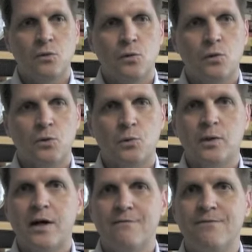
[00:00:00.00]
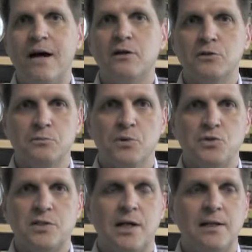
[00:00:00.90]
or what I valued
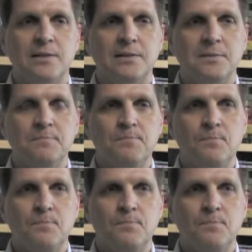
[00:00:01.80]
most highly.